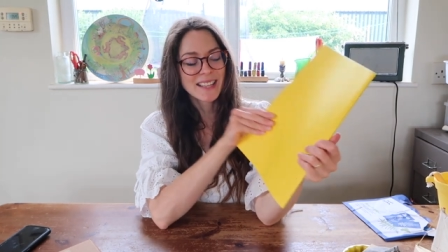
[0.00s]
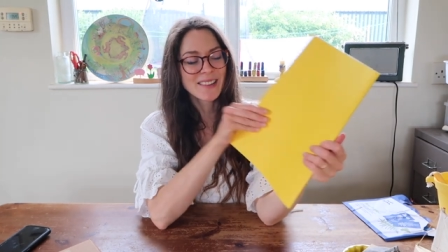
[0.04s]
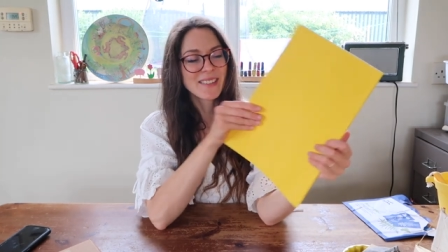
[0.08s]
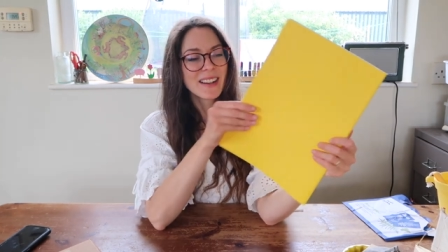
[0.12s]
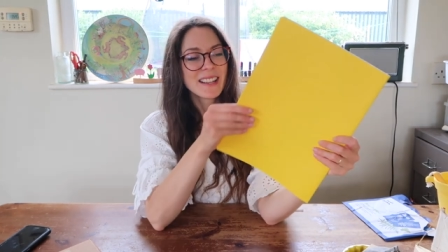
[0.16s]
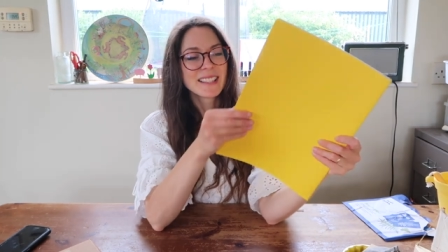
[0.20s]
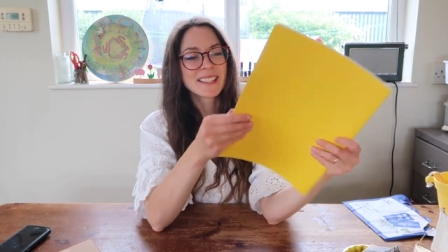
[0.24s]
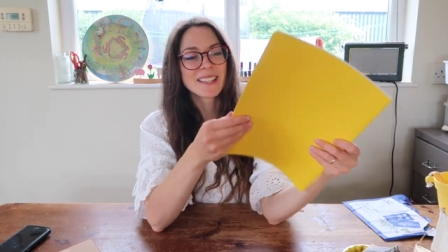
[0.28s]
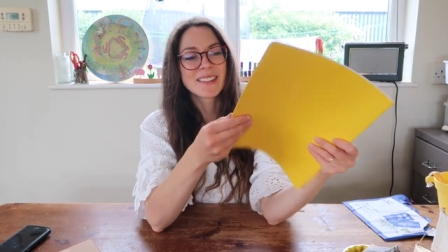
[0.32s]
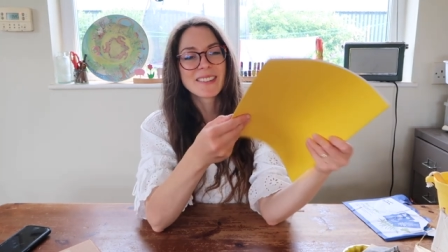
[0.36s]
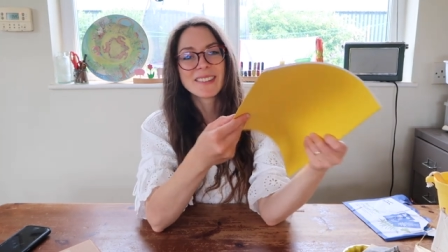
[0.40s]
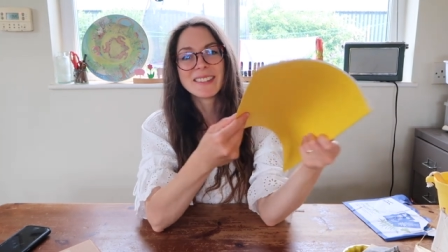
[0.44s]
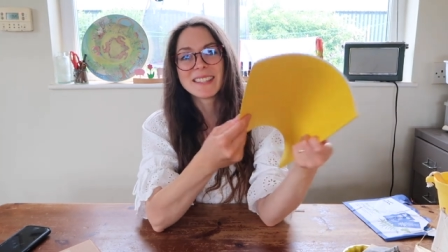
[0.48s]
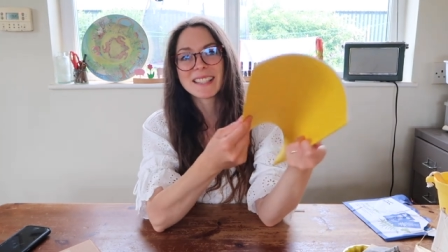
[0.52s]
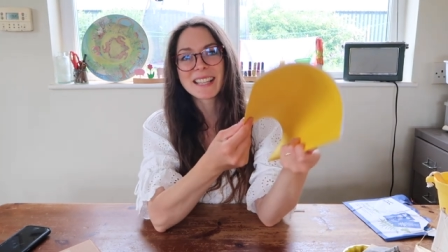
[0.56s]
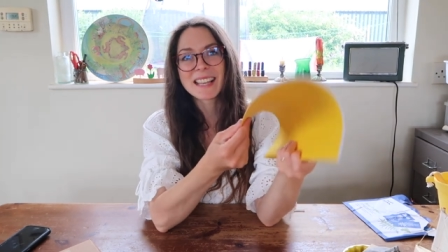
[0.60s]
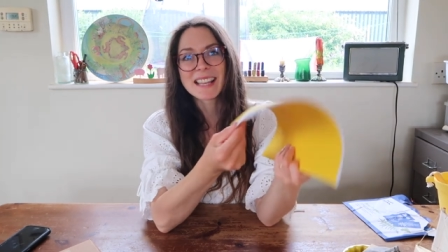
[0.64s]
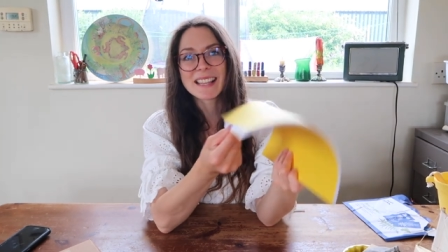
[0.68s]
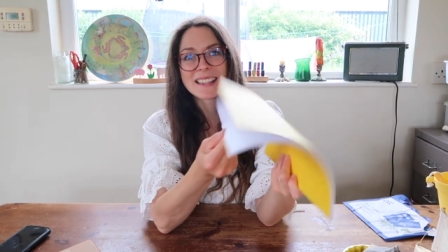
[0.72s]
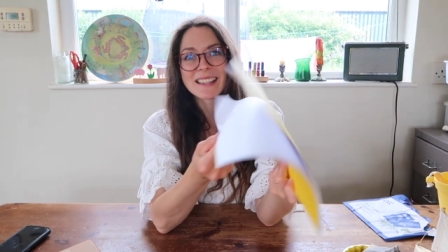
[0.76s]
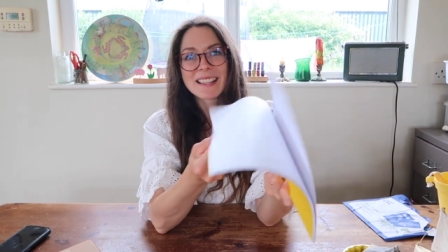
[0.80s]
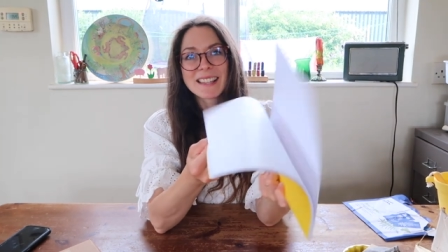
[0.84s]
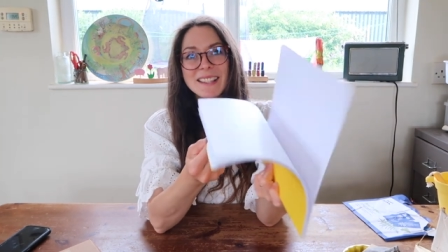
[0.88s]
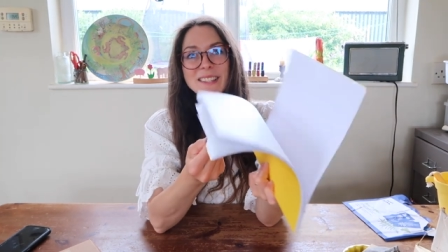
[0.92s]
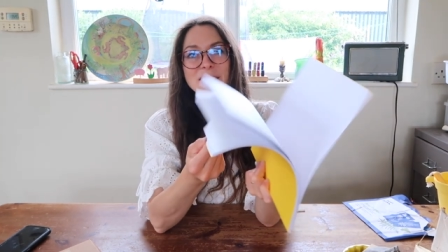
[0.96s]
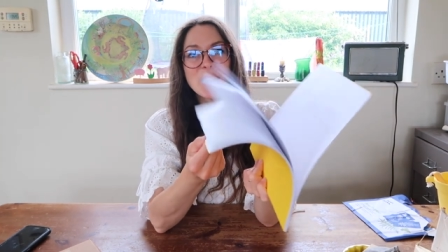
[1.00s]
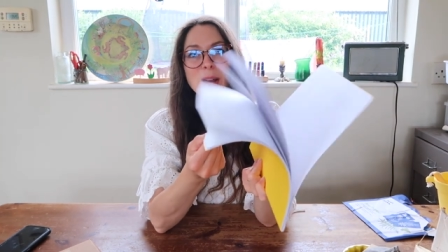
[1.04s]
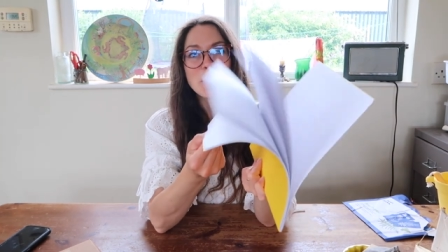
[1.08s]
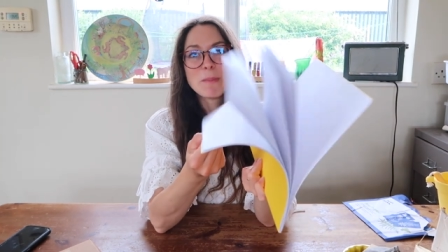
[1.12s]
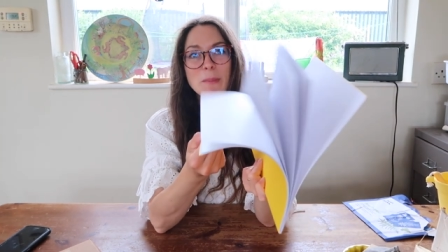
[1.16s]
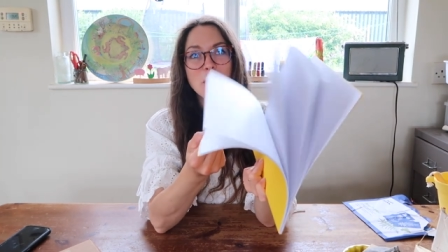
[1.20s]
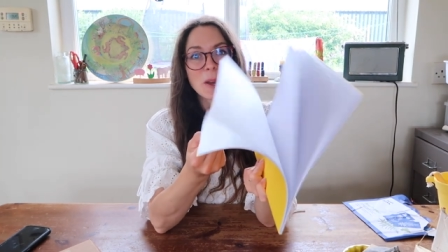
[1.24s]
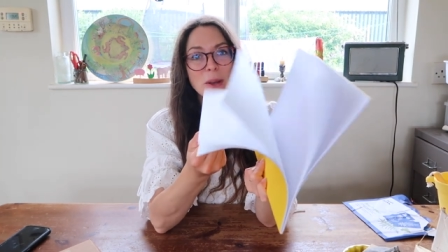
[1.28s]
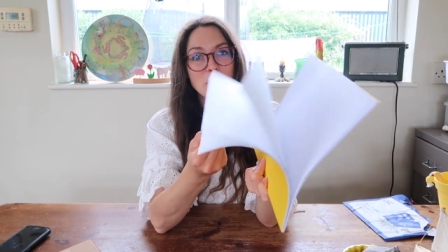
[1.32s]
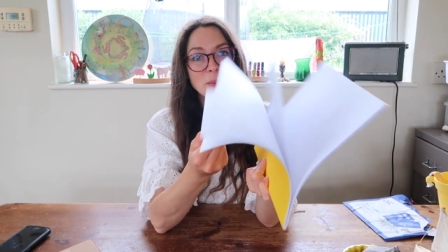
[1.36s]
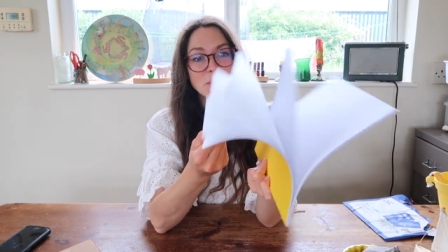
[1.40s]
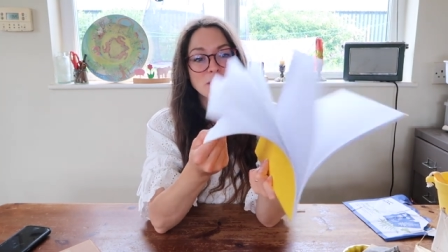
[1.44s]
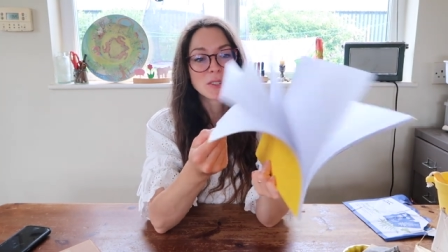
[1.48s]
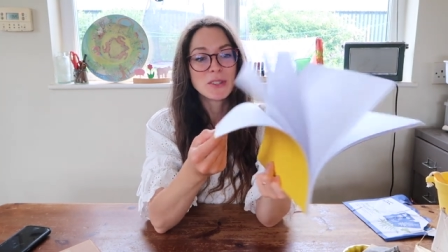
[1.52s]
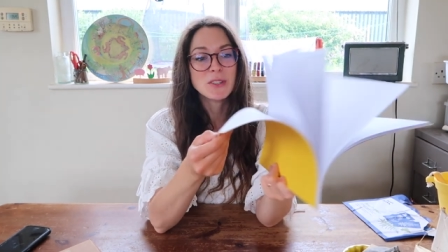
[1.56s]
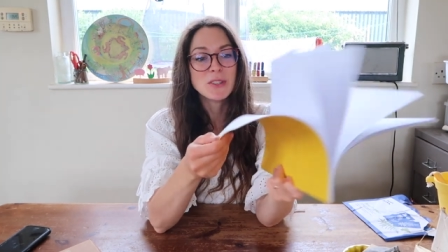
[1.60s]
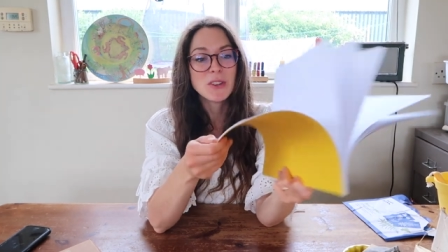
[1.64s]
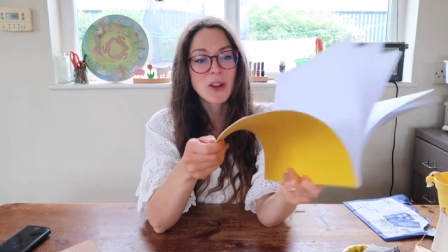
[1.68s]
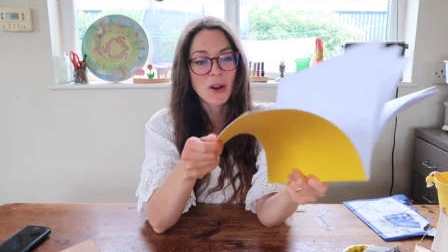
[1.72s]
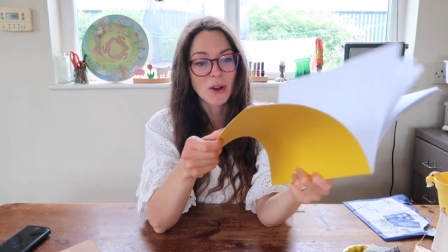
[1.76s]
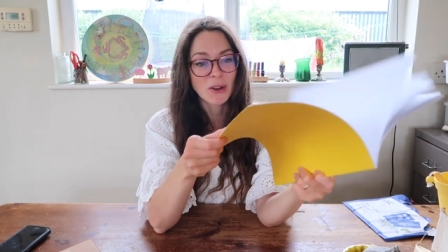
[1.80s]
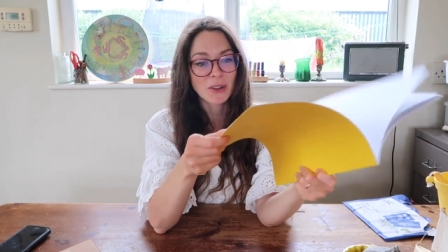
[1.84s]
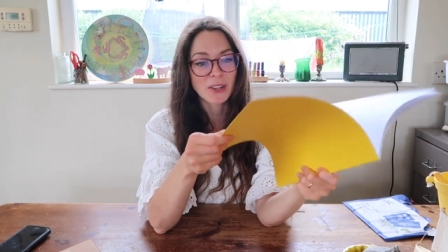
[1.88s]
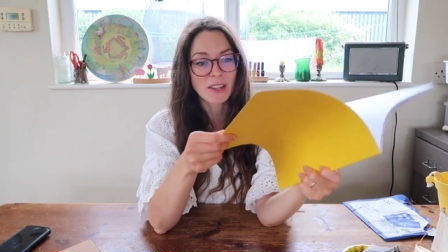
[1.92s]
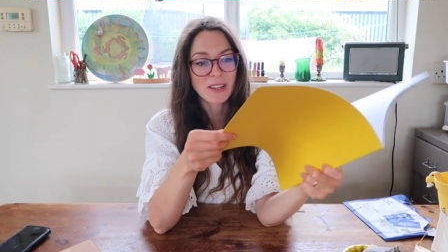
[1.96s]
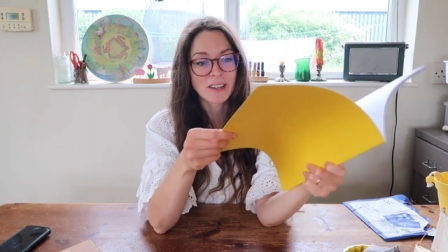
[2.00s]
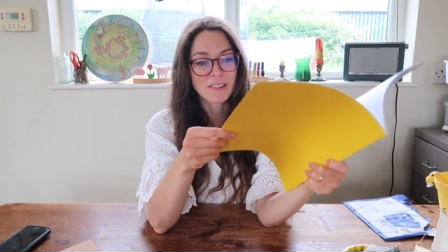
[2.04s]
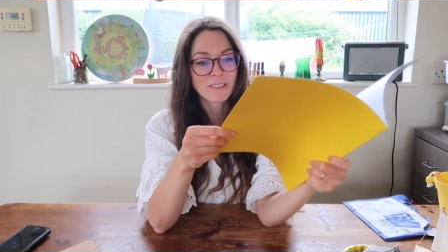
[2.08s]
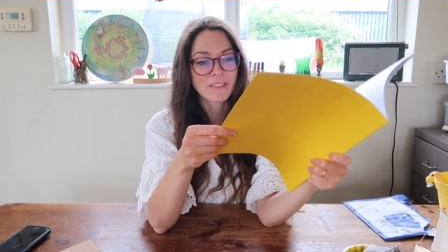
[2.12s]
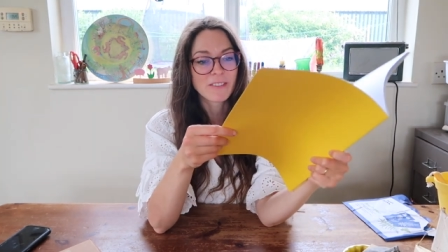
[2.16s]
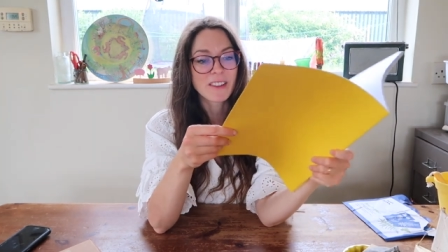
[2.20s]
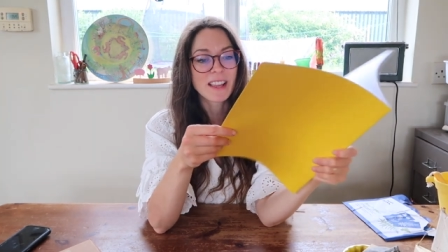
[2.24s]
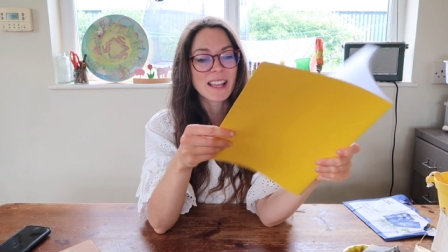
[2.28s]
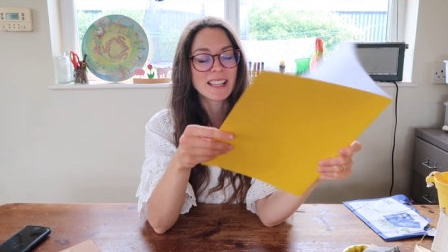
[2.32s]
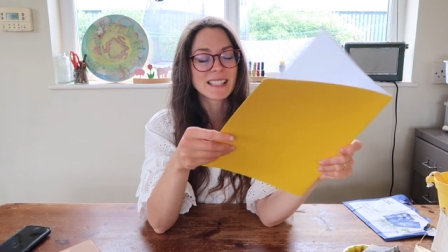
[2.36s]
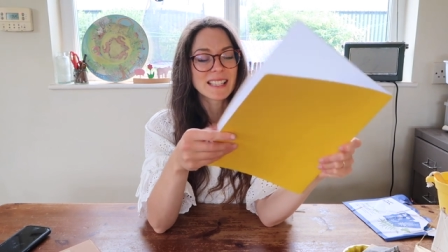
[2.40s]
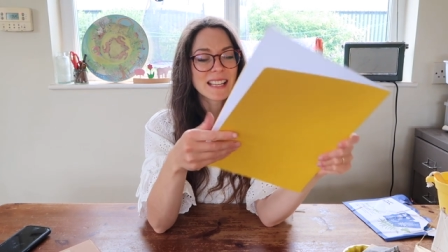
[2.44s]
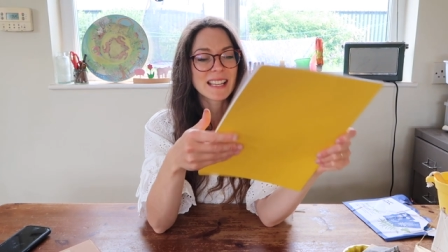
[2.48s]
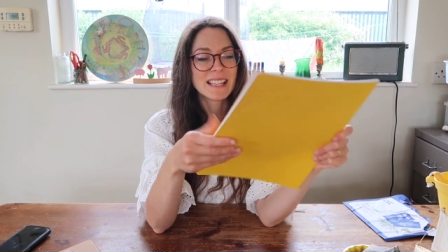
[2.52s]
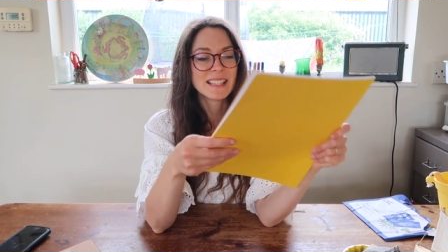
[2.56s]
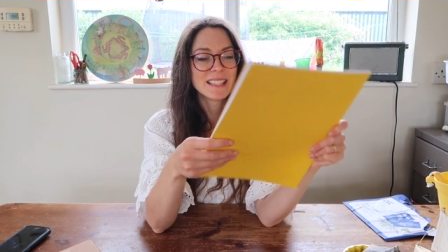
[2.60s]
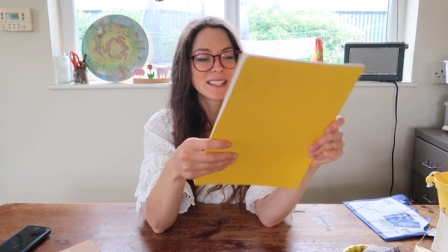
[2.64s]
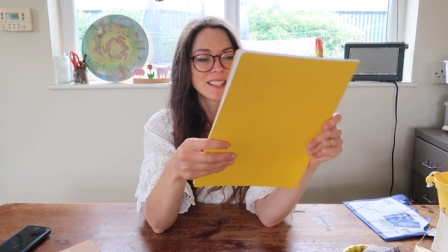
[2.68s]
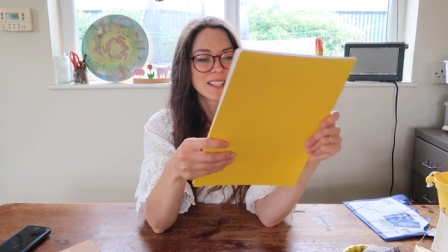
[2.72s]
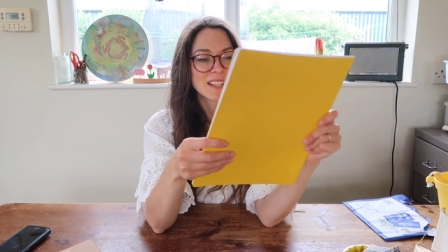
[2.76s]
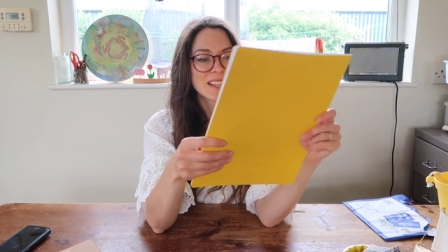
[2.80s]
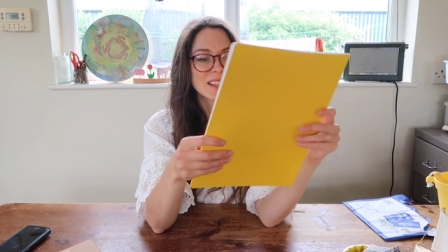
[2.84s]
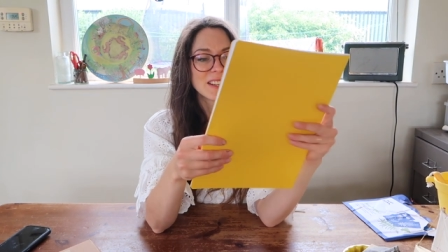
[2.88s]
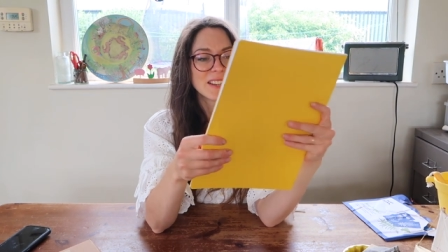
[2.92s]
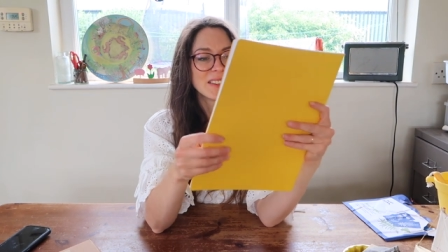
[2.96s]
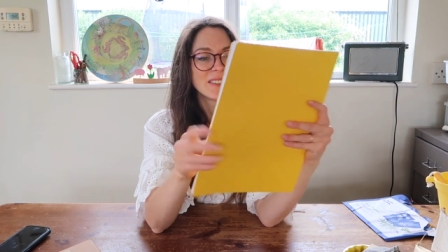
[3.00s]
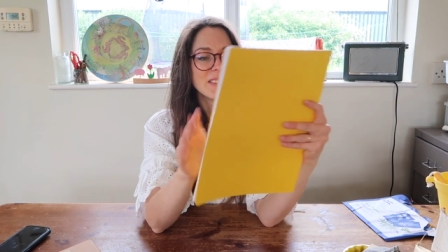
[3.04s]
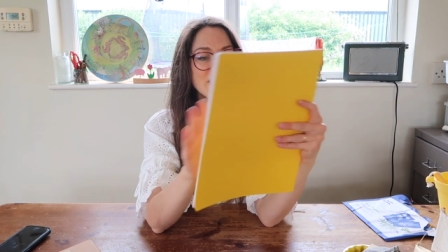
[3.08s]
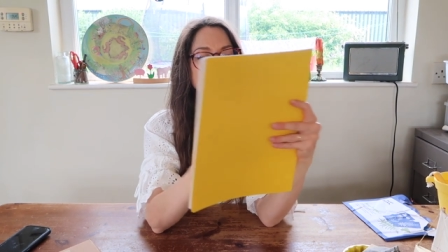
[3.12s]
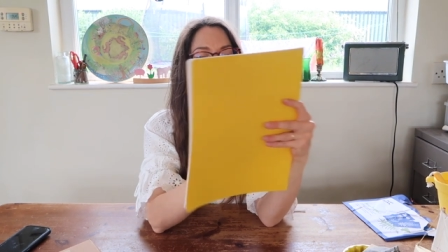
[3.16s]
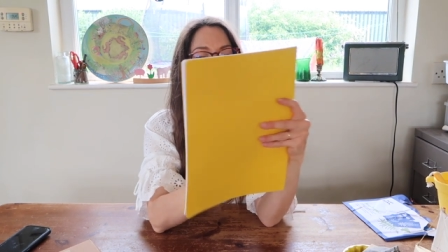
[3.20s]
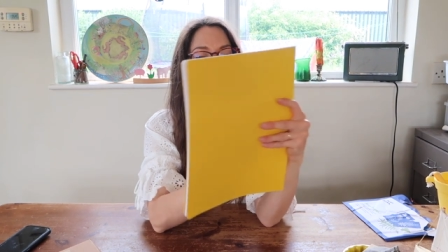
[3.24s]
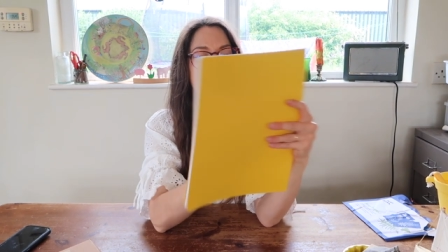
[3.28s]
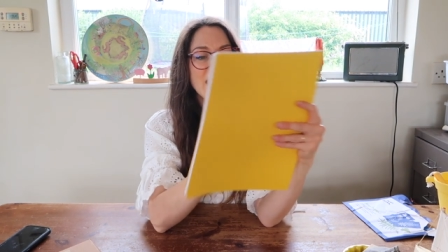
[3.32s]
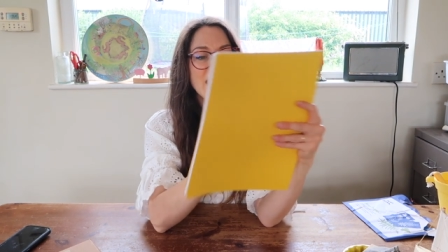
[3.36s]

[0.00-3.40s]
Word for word: so as you can see, this notebook was not gonna fit into